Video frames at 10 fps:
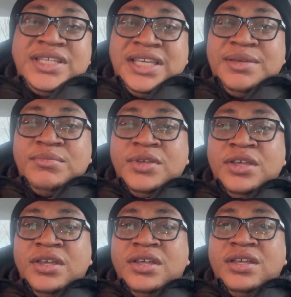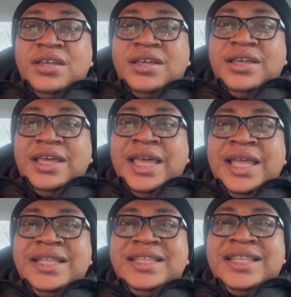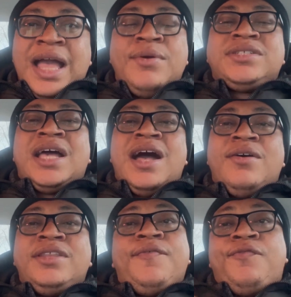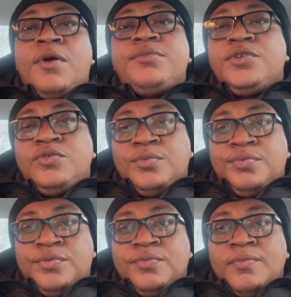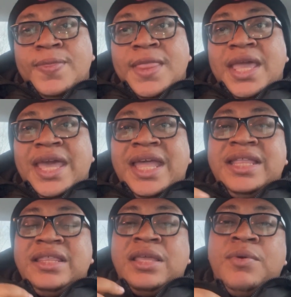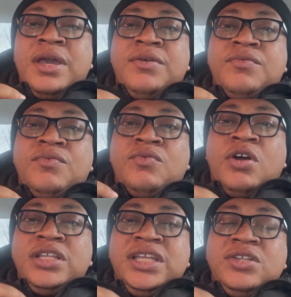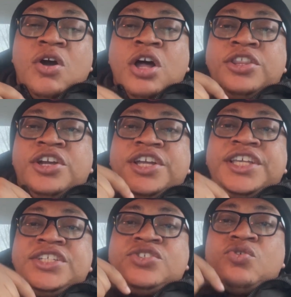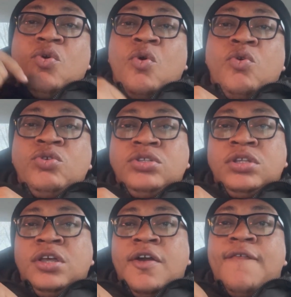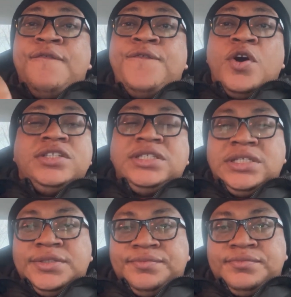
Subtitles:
him, and that was how they formed the group. And they were running under his own funding.